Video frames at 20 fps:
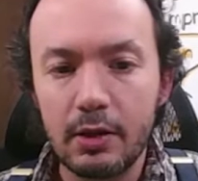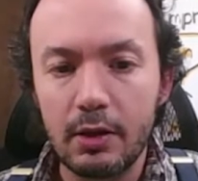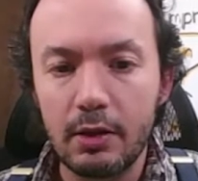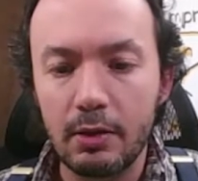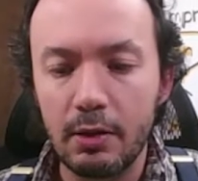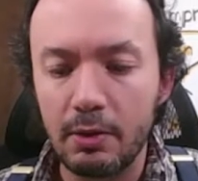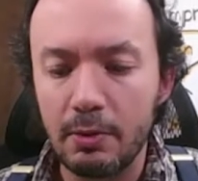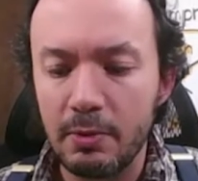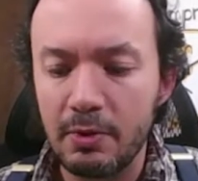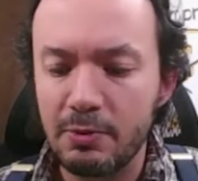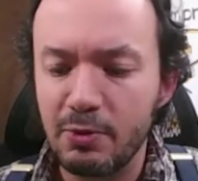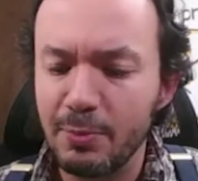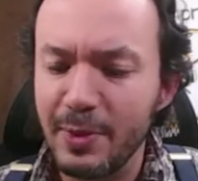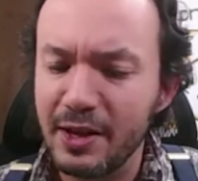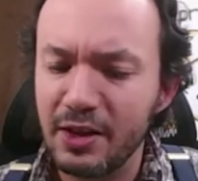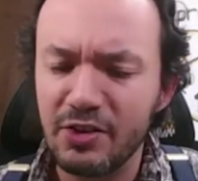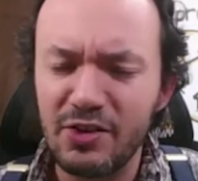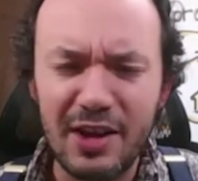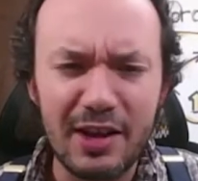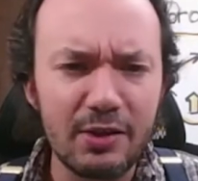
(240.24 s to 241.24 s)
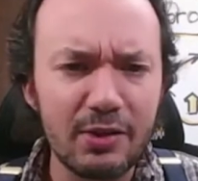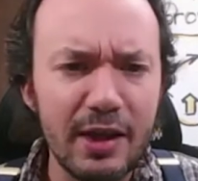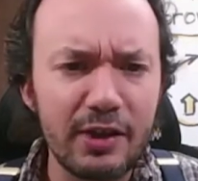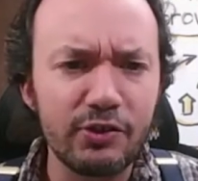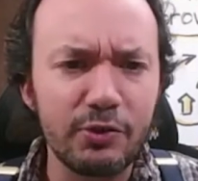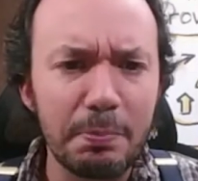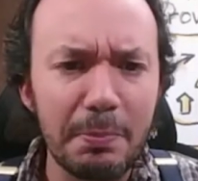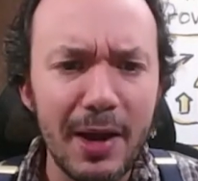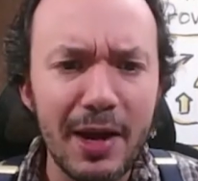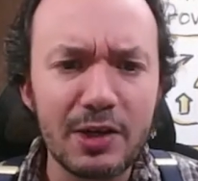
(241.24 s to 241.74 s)
it take
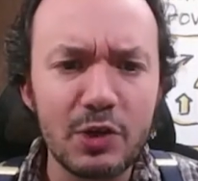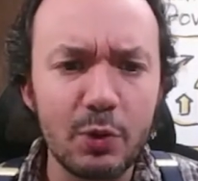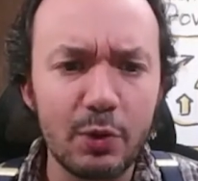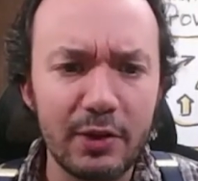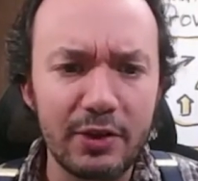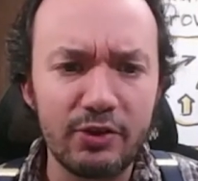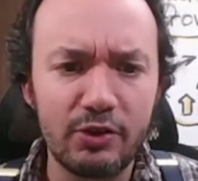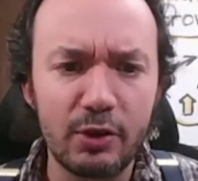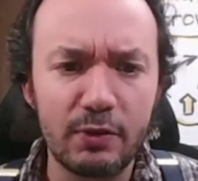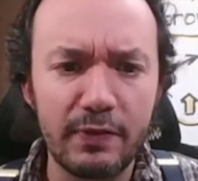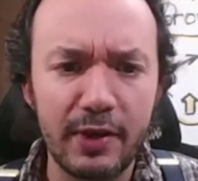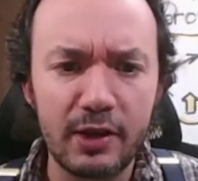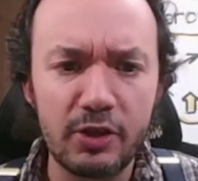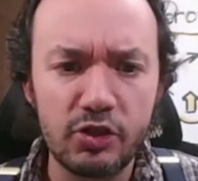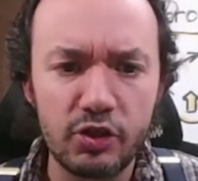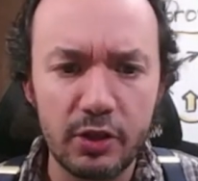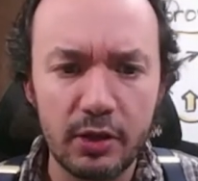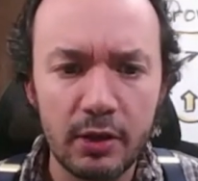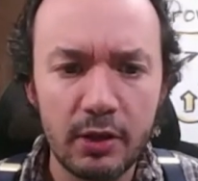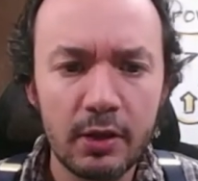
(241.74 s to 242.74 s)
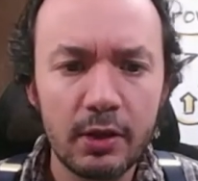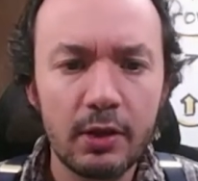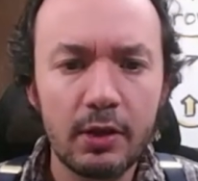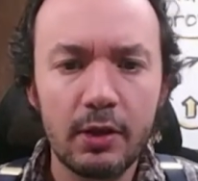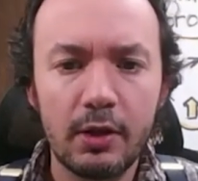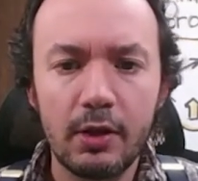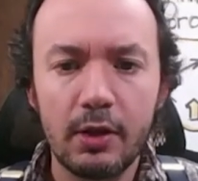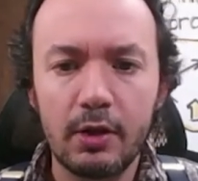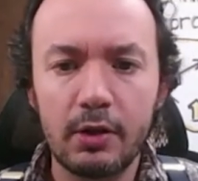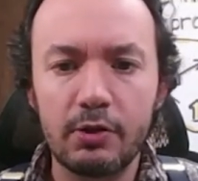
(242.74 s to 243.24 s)
less manual intervention
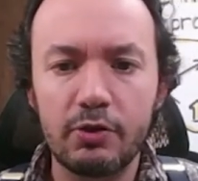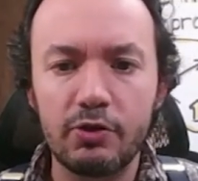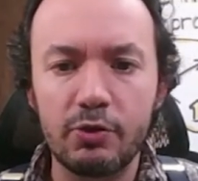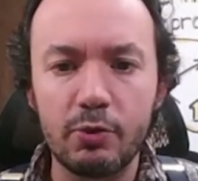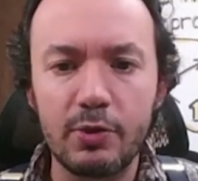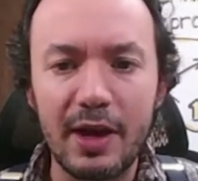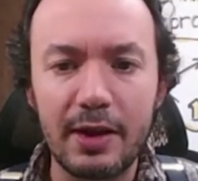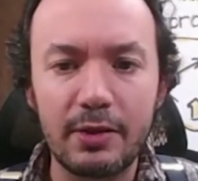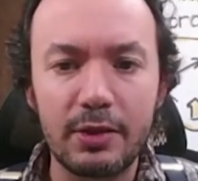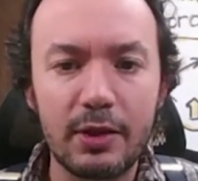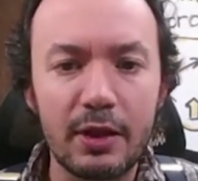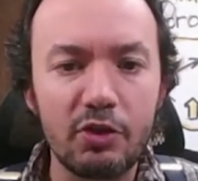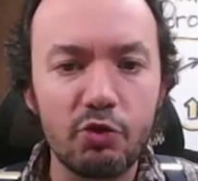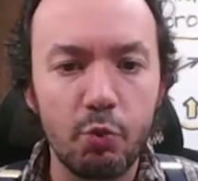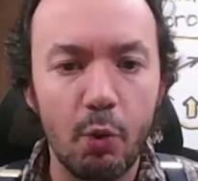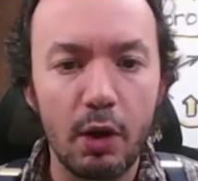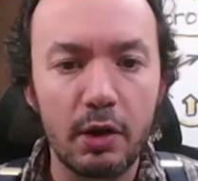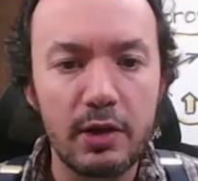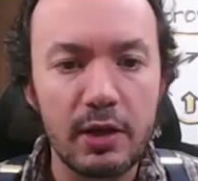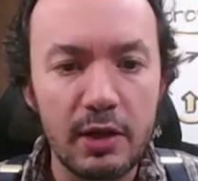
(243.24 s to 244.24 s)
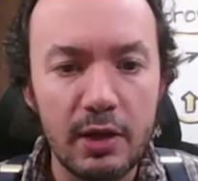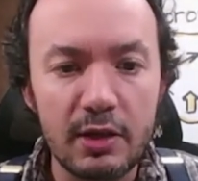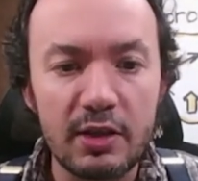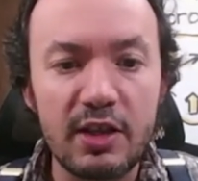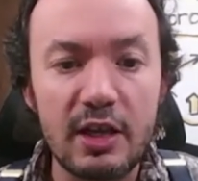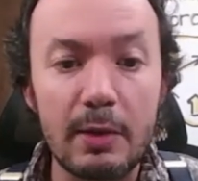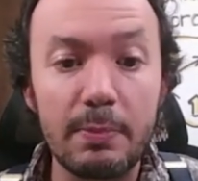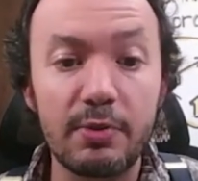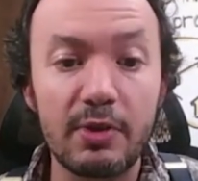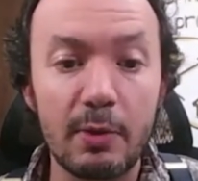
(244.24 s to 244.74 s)
to get things working and
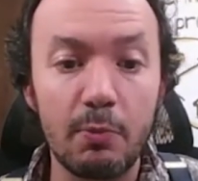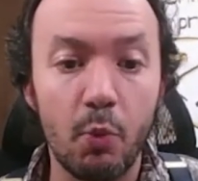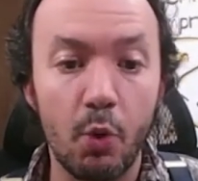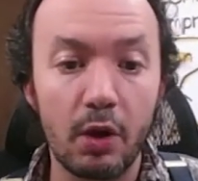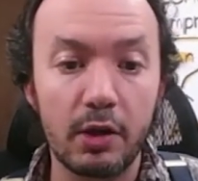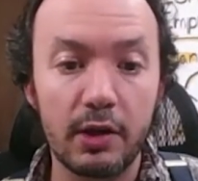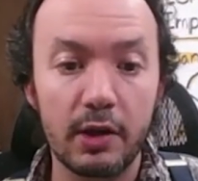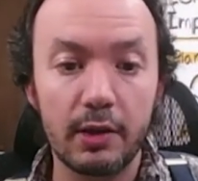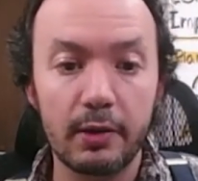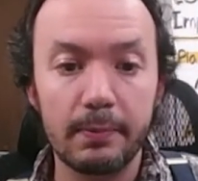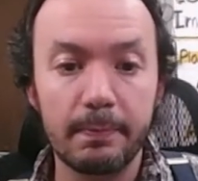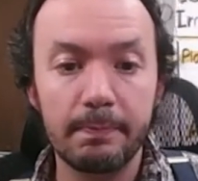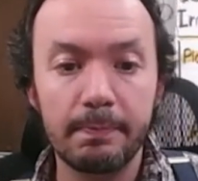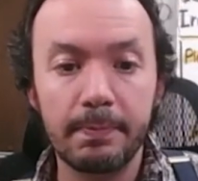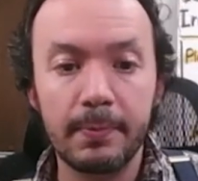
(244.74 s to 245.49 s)
keep them working.